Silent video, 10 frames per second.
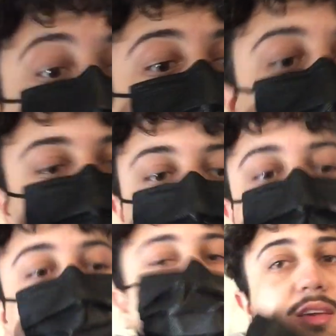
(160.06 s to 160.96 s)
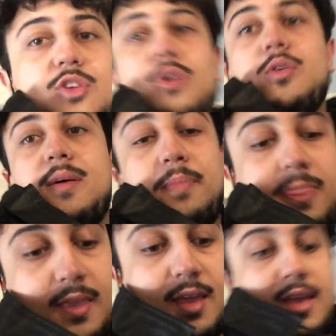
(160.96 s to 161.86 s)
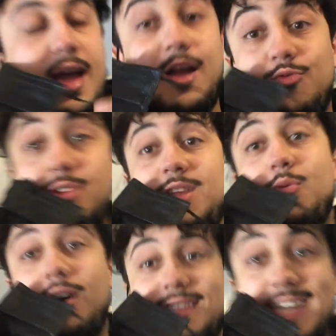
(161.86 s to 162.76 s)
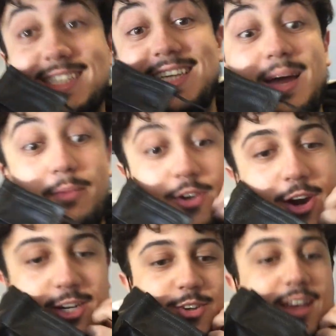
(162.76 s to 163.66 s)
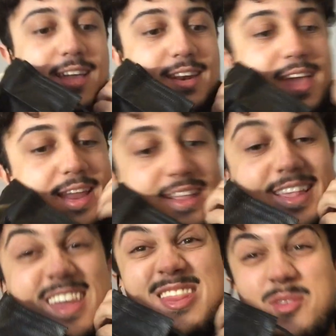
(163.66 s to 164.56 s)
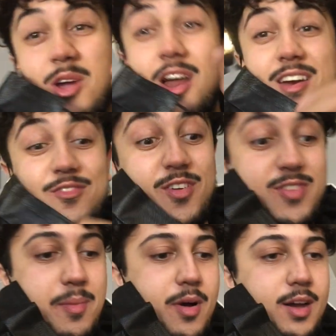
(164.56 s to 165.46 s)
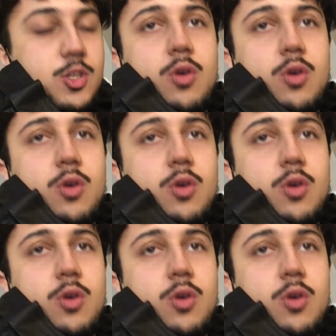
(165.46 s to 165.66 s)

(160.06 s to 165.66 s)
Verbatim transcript: I'm not actually leaving. So I really want that Cyber Dark Dragon, and it's like 350 bucks.